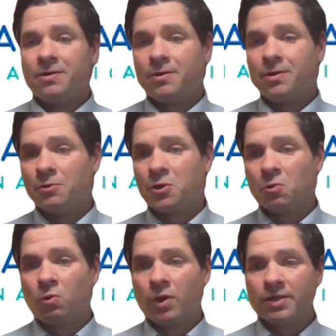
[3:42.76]
you know, you're
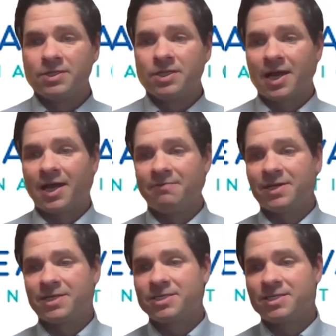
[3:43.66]
willing to kind of
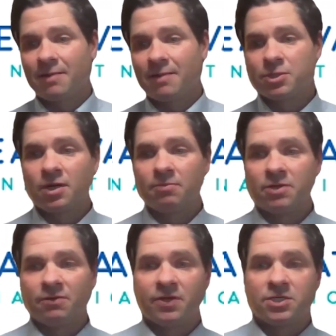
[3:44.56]
accept some
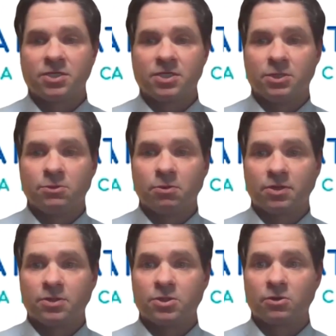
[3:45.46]
deficiencies
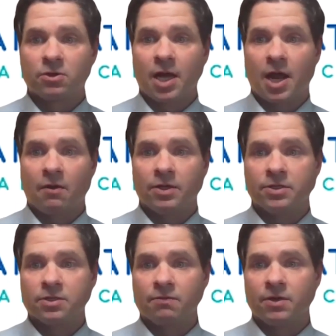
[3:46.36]
within certain
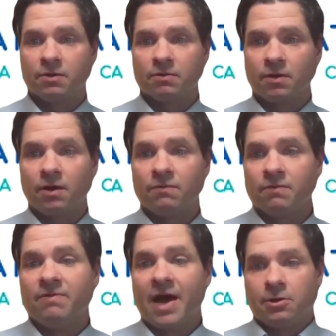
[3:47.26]
areas of the of
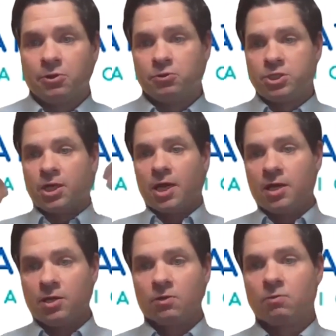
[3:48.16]
the value
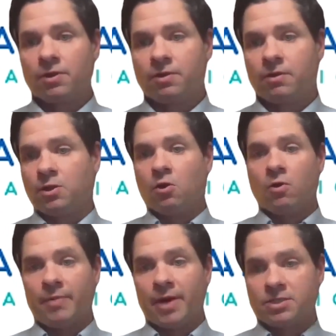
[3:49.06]
chain or within the
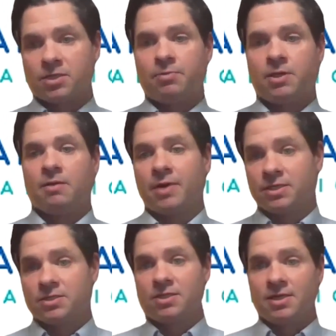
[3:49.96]
OMS to
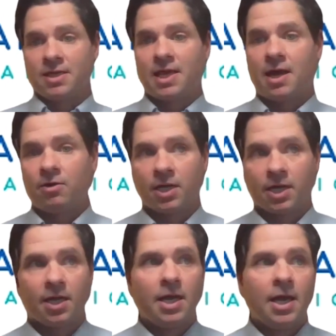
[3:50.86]
PMS to the
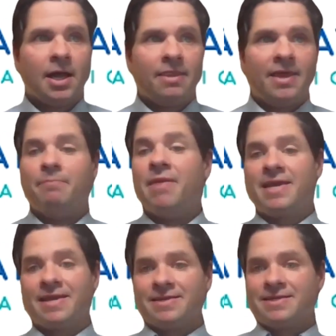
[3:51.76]
accounting that
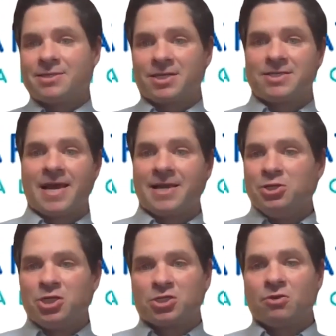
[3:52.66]
make it such that
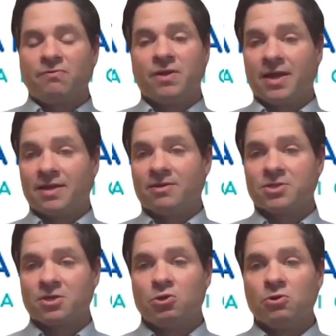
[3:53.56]
you just don't feel like
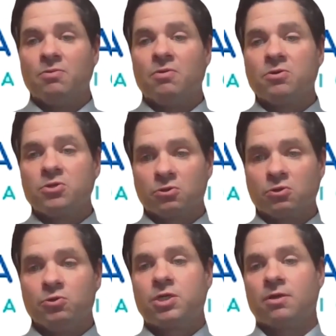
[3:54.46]
there's a good
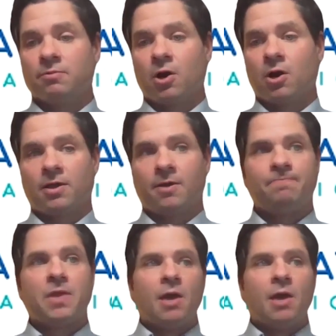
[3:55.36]
solution in the market.
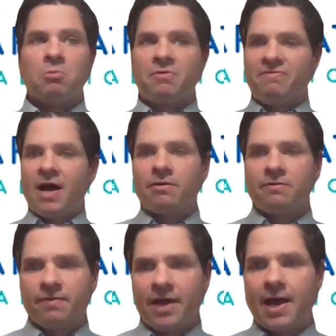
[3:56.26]
And what we found
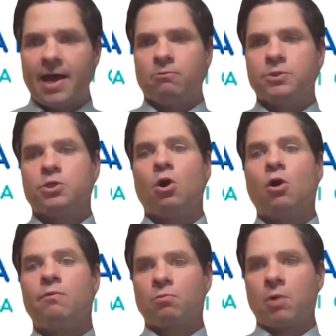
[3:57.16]
of that was the
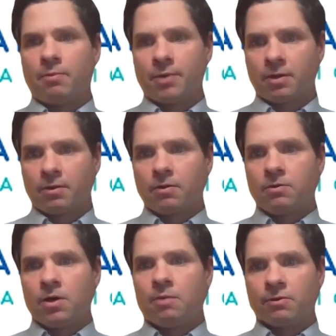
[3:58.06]
overwhelming
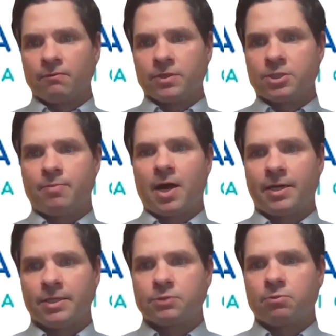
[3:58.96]
number of
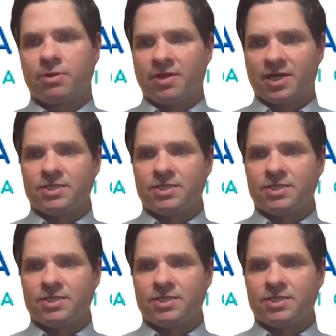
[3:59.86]
respondents within that